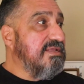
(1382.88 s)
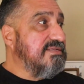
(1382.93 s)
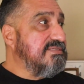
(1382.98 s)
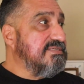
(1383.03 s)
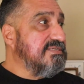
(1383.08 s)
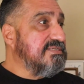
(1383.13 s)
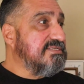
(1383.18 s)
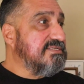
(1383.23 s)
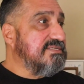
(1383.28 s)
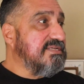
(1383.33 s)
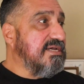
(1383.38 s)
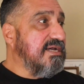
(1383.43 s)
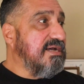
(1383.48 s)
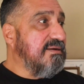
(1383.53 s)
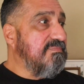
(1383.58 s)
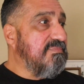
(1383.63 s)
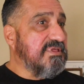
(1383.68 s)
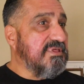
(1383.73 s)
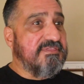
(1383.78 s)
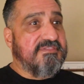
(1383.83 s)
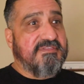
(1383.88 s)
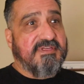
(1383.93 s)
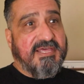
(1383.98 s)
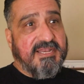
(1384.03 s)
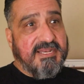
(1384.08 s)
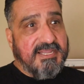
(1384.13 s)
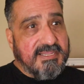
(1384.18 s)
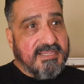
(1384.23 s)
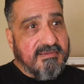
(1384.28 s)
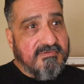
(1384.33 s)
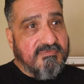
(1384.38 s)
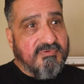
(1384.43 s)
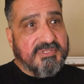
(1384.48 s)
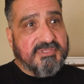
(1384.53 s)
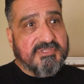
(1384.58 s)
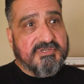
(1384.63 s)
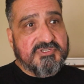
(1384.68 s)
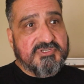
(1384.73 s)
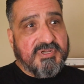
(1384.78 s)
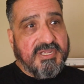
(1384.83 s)
it's just pathetic of
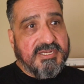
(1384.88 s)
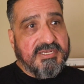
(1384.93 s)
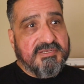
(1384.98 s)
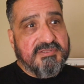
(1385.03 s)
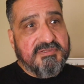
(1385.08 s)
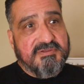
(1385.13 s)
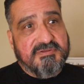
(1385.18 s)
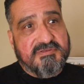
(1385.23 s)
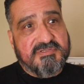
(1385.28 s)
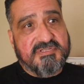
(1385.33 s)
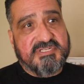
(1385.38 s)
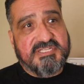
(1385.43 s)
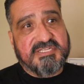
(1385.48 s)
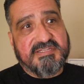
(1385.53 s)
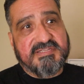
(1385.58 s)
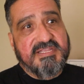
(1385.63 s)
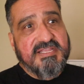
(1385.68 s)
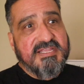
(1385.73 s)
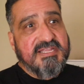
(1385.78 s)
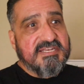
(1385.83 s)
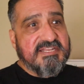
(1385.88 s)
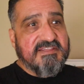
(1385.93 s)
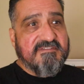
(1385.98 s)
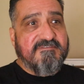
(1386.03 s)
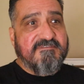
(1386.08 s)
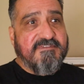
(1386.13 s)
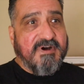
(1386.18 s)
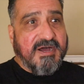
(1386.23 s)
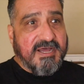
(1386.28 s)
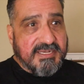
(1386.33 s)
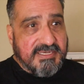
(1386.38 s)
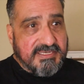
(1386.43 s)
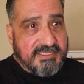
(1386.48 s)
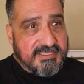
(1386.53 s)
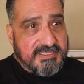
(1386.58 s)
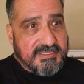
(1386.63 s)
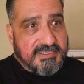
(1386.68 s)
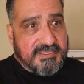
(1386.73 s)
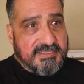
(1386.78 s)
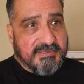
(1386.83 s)
what they're trying to do to
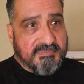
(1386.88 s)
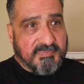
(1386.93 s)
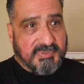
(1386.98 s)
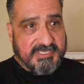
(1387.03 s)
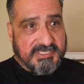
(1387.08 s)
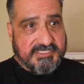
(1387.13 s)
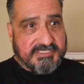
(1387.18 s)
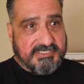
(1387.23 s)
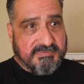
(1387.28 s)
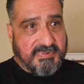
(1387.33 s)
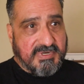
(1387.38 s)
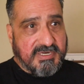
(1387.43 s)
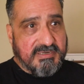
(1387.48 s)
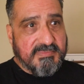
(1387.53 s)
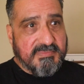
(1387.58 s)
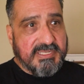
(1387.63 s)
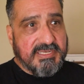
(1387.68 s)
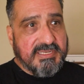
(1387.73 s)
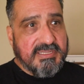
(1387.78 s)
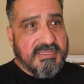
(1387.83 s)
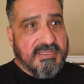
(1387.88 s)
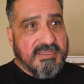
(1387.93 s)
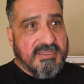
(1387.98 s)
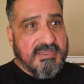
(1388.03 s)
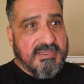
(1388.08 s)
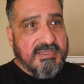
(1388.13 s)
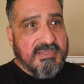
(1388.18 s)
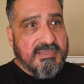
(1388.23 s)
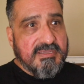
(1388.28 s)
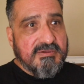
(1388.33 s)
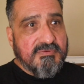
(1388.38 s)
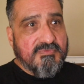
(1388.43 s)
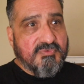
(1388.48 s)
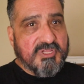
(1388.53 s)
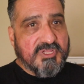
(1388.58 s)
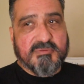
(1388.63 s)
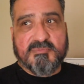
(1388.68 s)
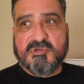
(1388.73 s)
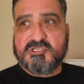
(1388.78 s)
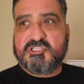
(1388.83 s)
defund the police department.
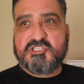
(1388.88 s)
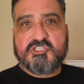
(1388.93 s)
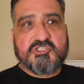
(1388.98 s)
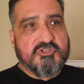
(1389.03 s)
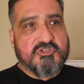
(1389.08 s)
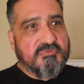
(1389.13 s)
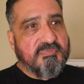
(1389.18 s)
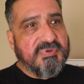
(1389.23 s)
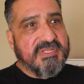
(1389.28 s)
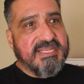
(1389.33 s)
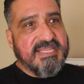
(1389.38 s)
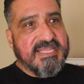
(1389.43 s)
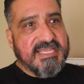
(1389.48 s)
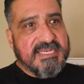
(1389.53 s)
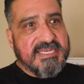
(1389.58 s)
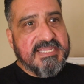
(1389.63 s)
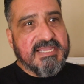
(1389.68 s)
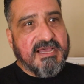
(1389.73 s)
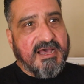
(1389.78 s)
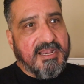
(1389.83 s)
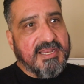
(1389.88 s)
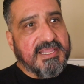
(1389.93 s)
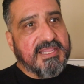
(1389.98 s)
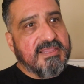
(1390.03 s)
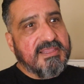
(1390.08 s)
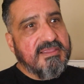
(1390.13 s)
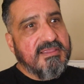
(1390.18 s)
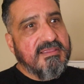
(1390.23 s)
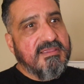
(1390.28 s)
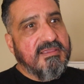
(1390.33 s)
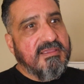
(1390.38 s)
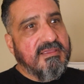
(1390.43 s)
One of the most stupid, idiotic